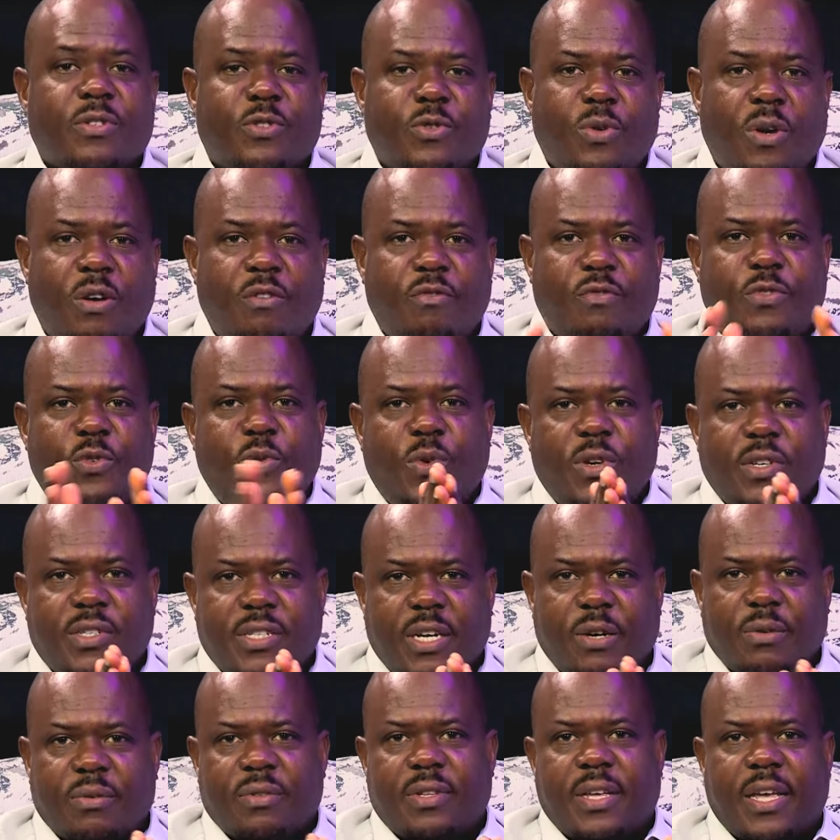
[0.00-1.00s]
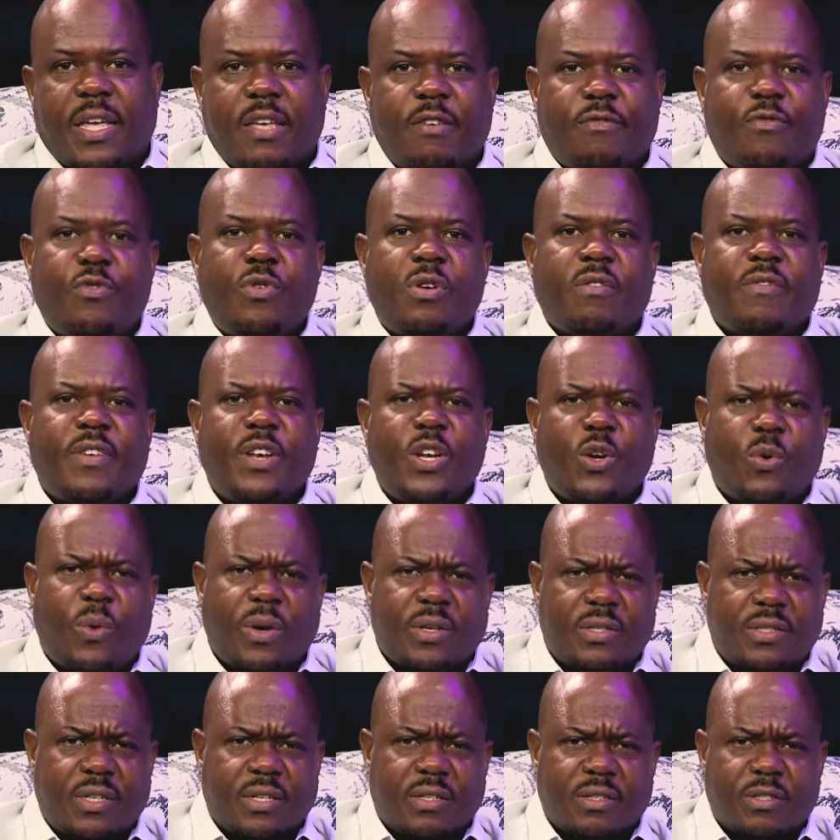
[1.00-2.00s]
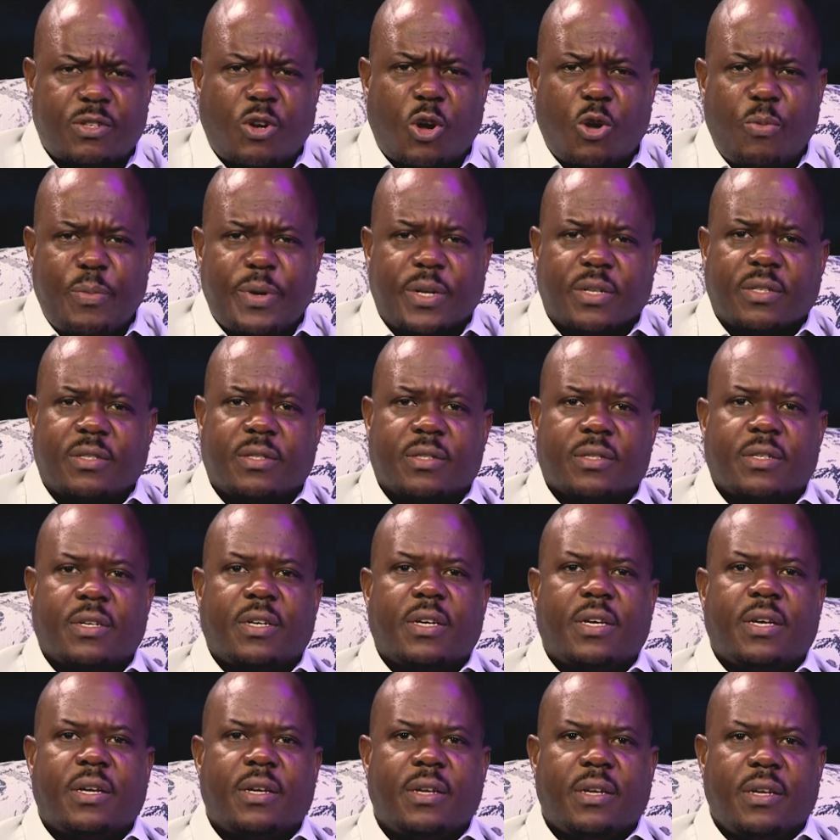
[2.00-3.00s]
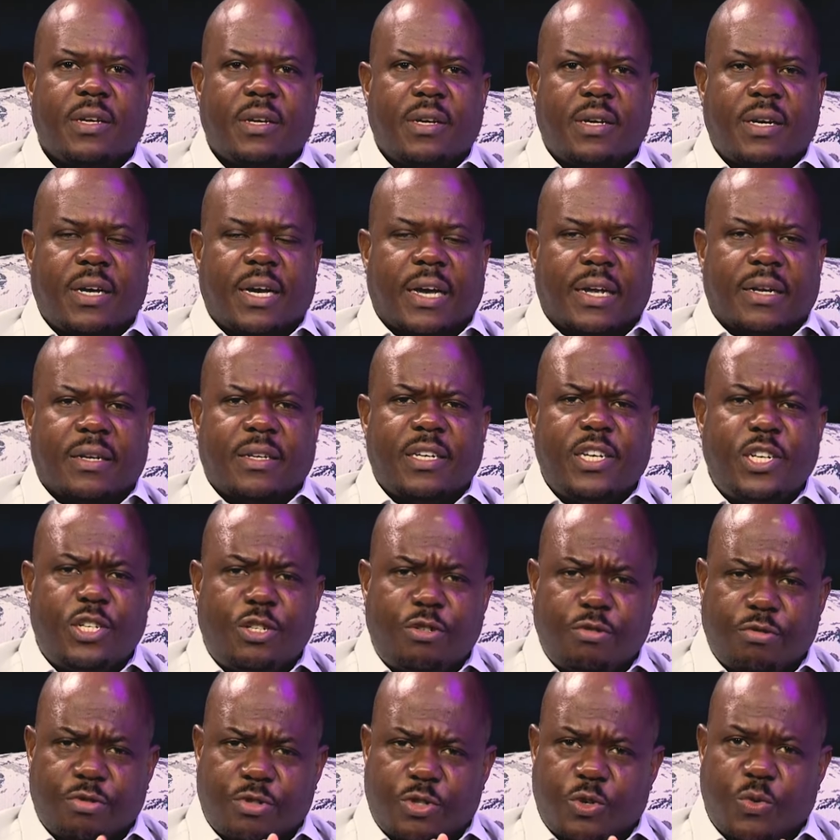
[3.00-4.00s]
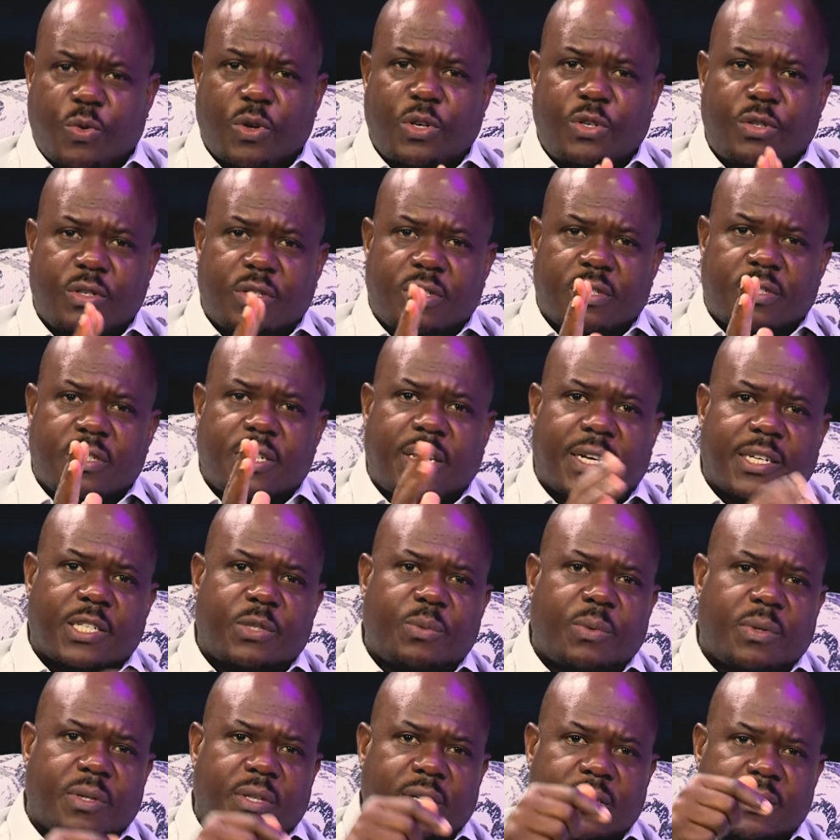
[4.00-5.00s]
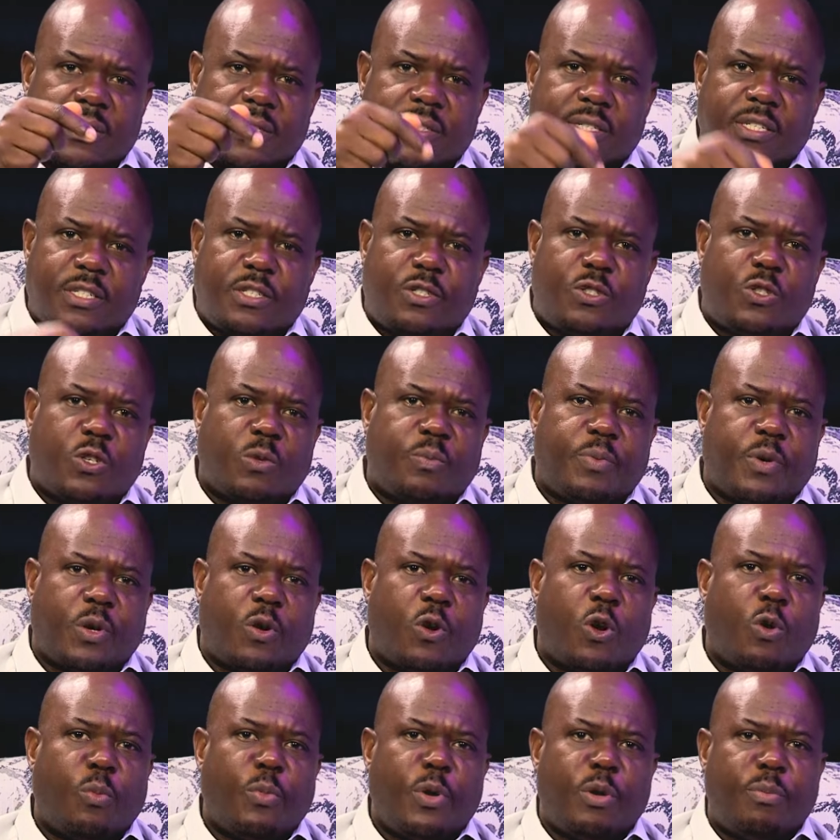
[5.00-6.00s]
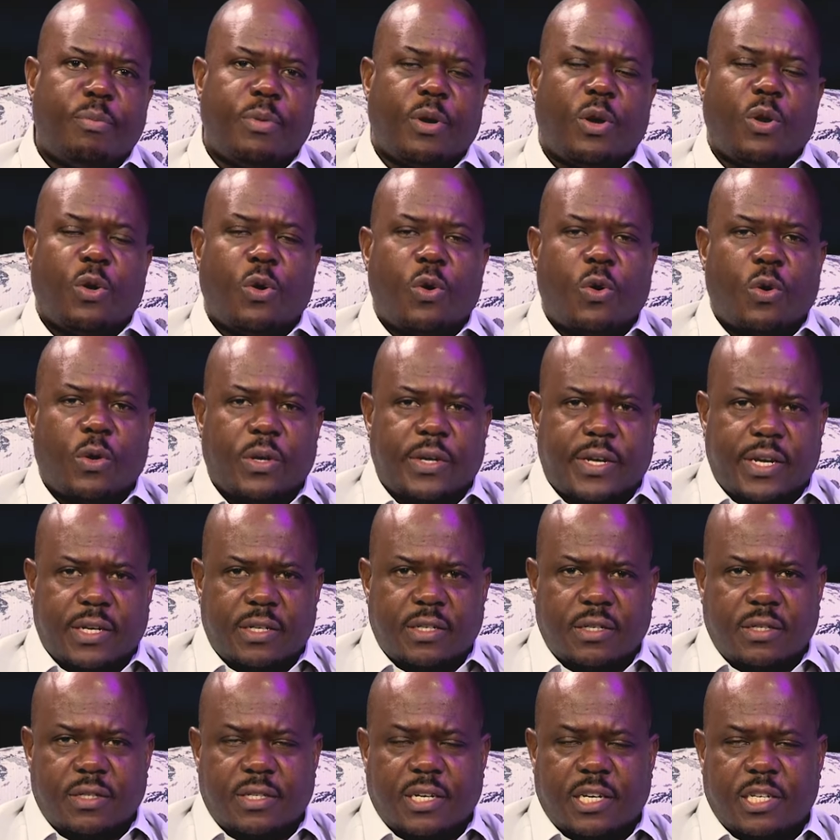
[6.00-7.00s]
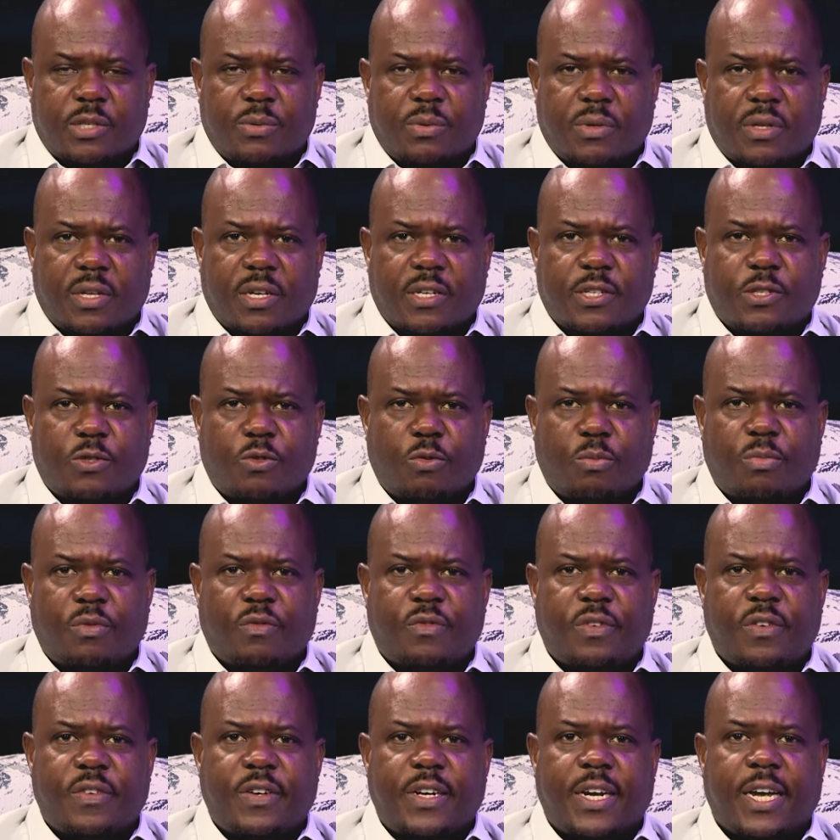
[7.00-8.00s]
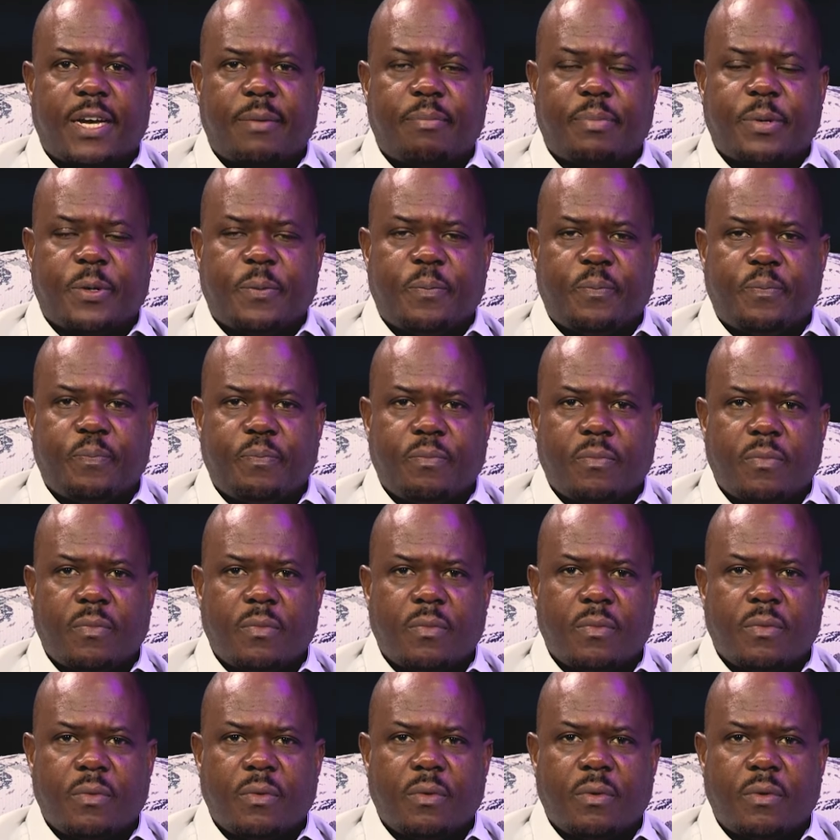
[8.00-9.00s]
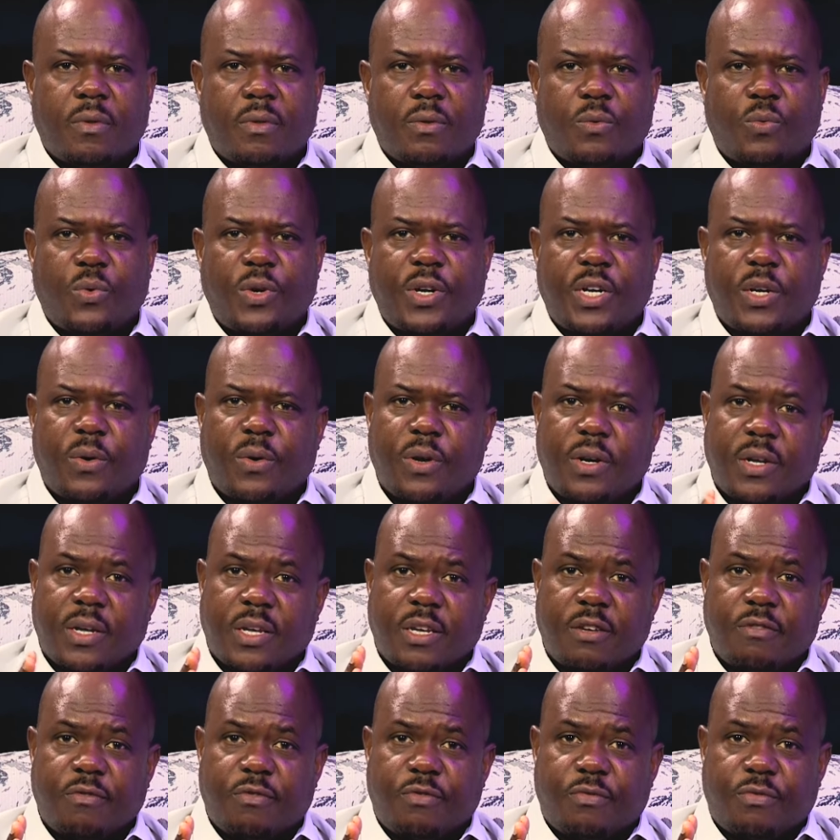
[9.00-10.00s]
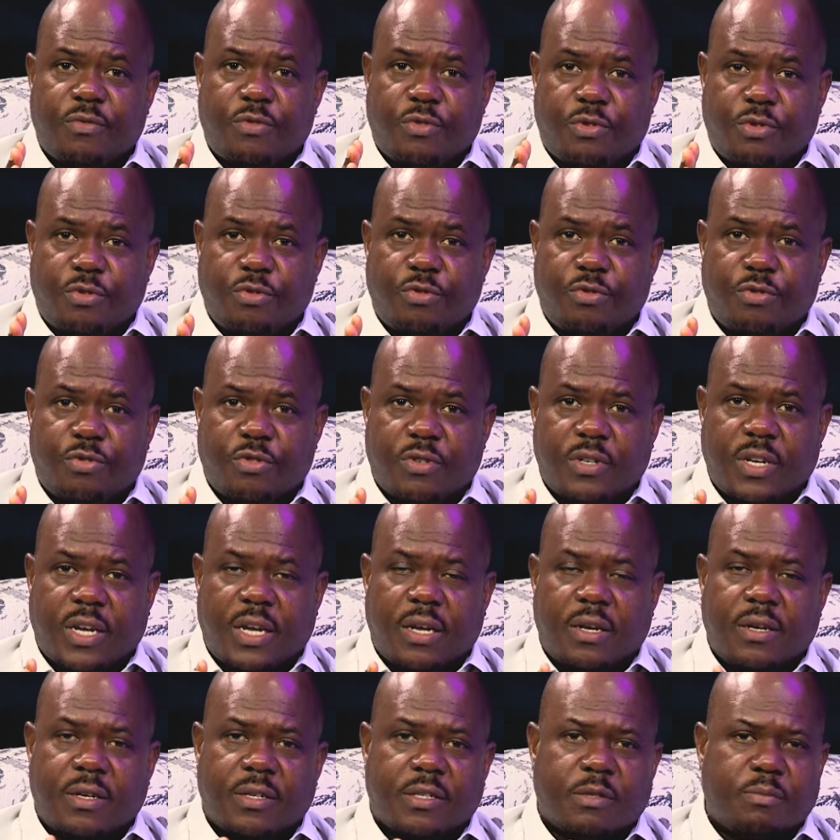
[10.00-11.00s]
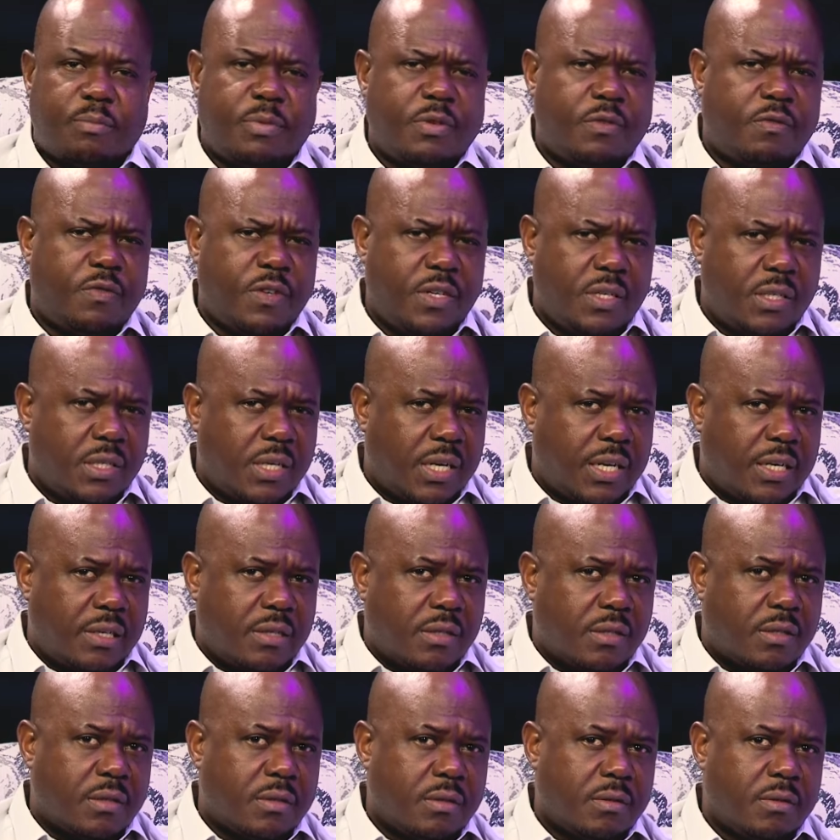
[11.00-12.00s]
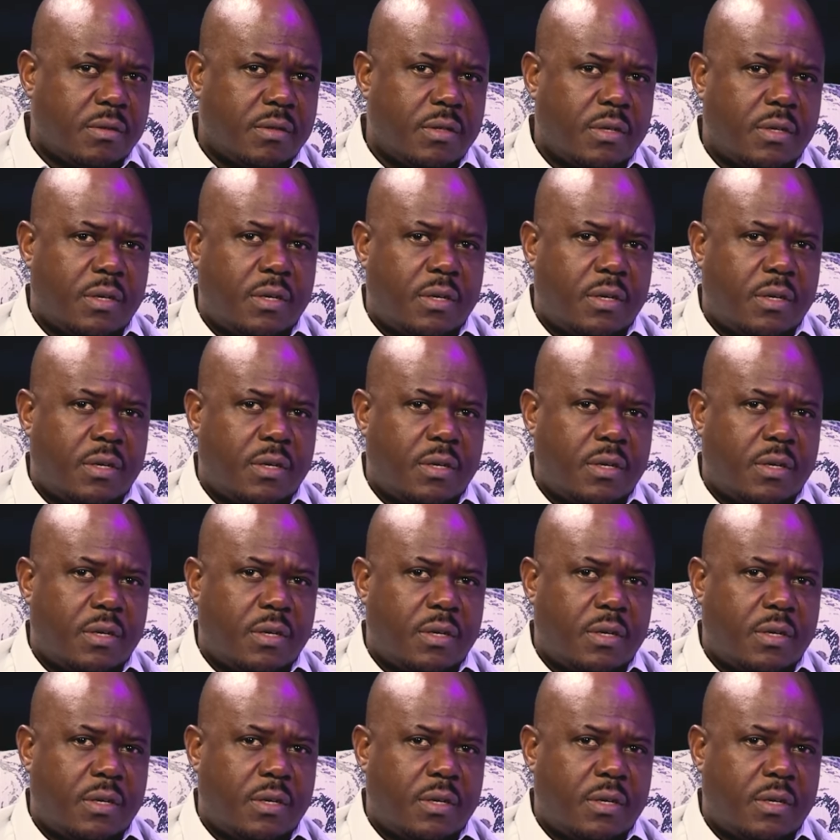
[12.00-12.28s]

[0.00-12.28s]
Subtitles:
And to our viewers out there, if you have any questions, comments, and issues you want to discuss with us, just drop a comment below or get in touch with us. We'll be very happy. The word I want to give to you today is be vigilant.